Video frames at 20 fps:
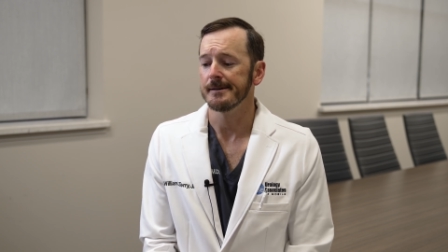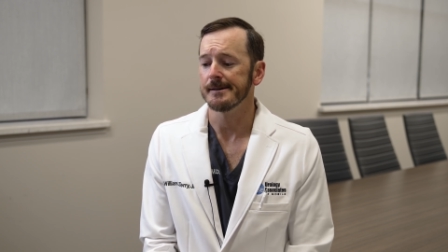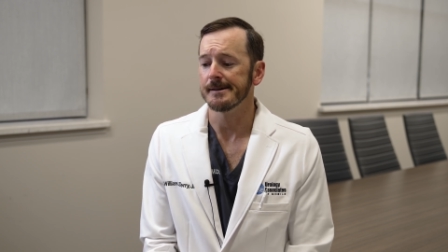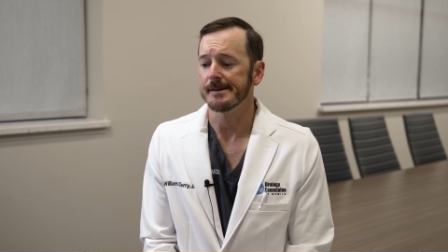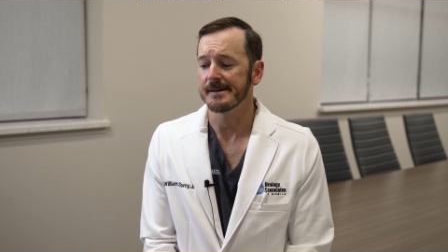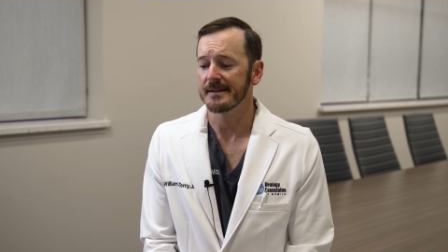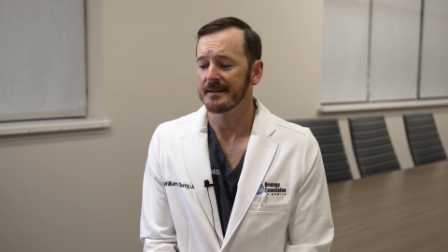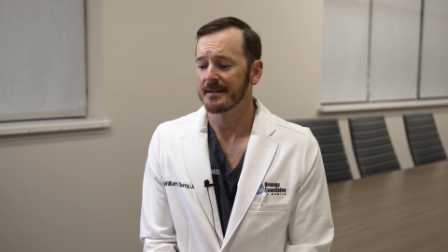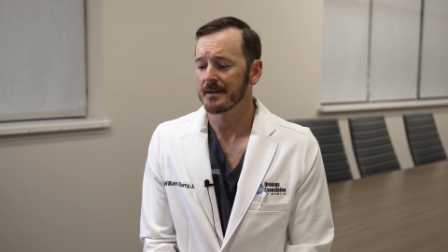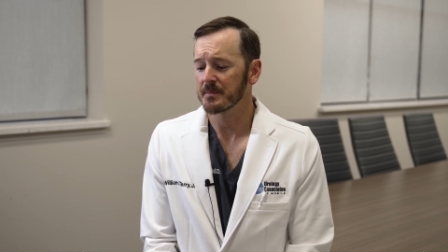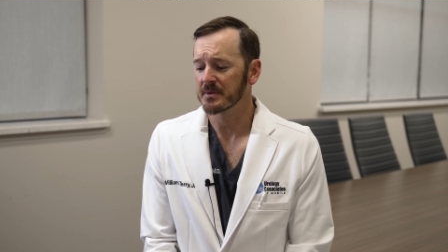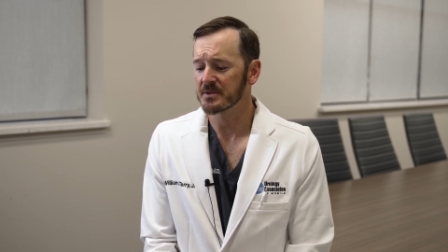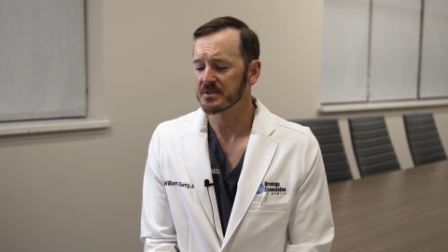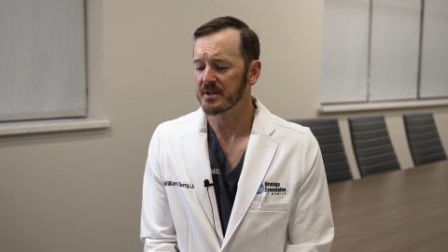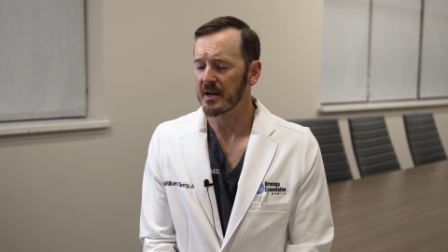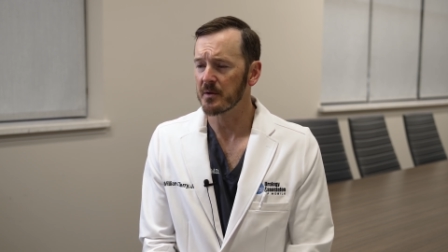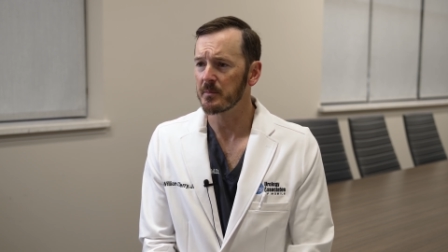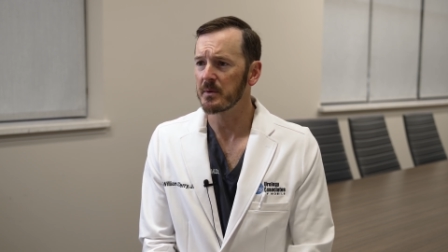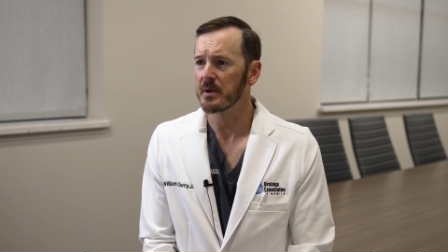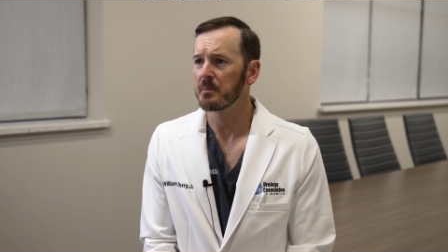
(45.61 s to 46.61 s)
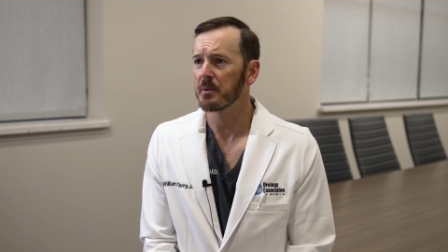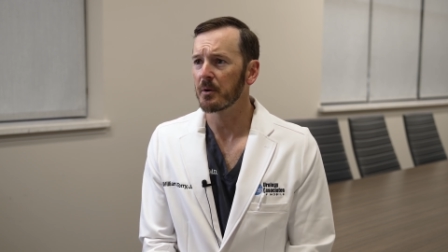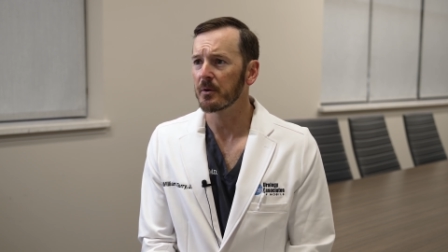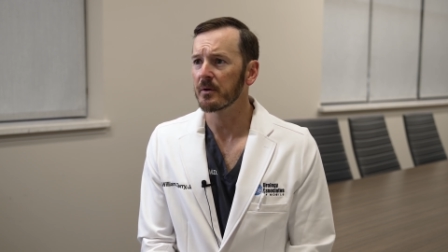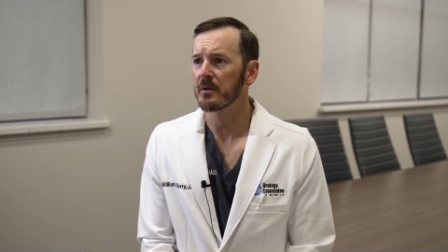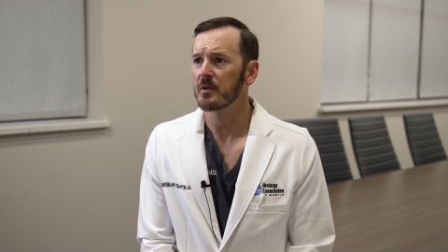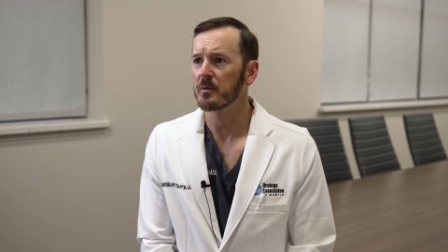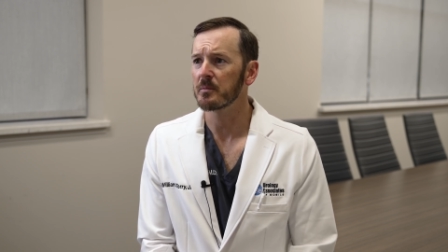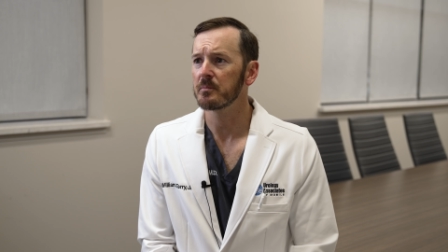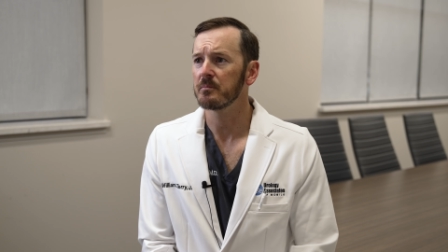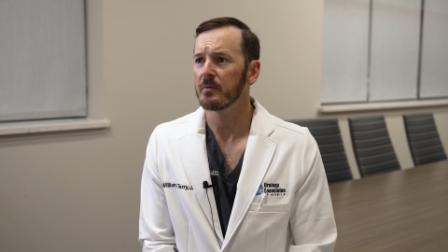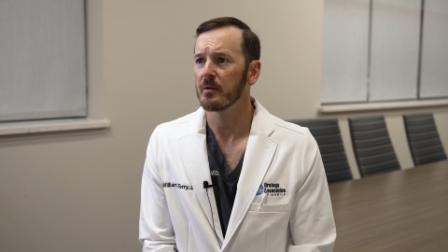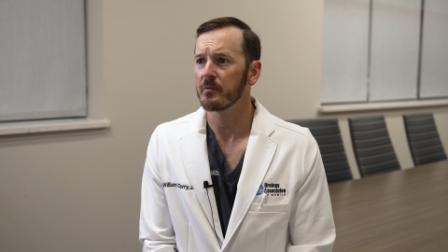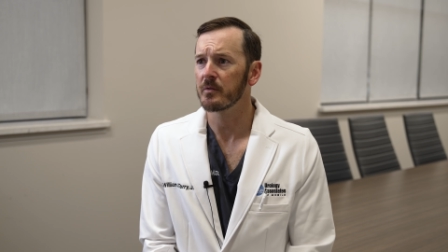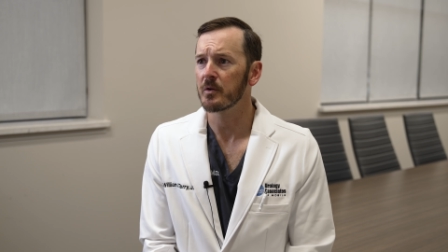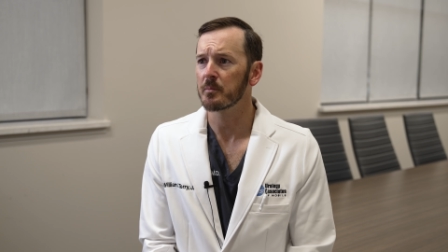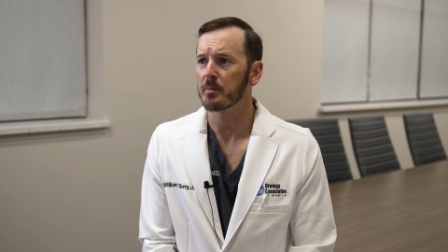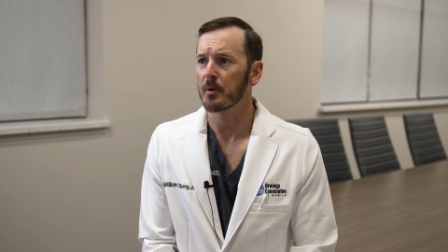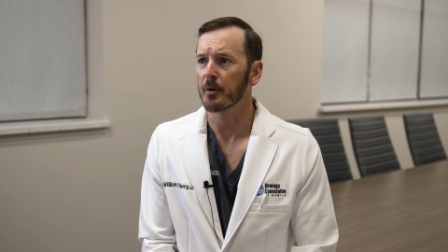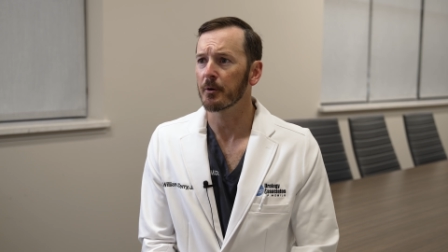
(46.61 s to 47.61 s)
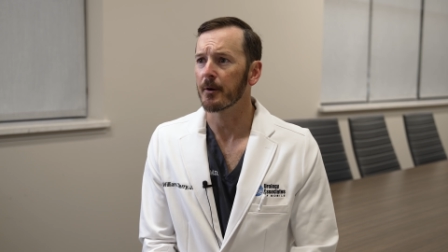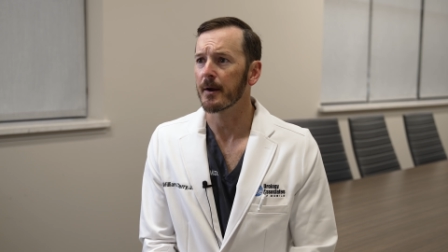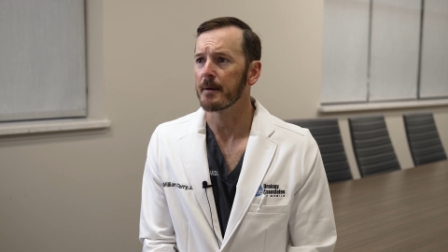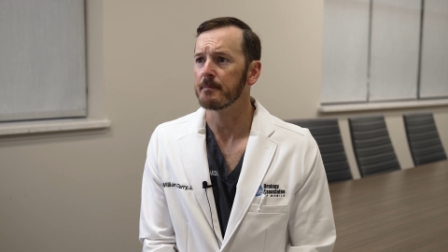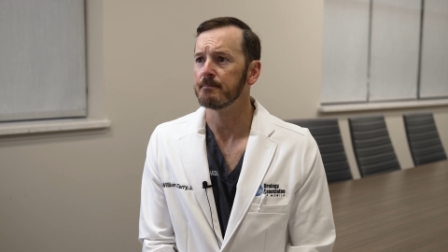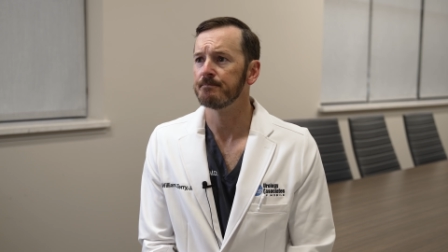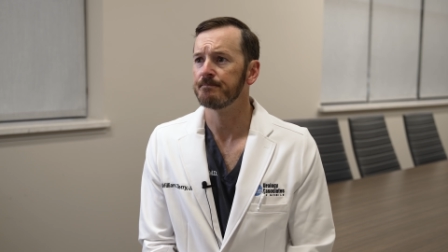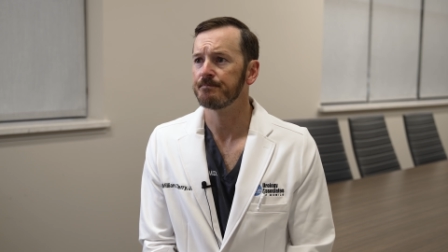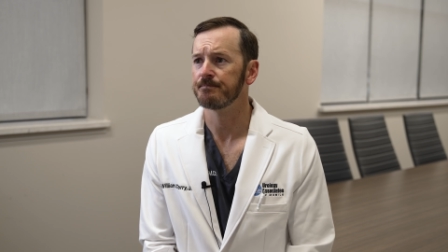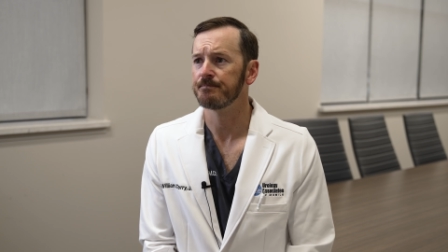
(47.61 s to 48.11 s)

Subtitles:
And I'm excited to be a part of their program.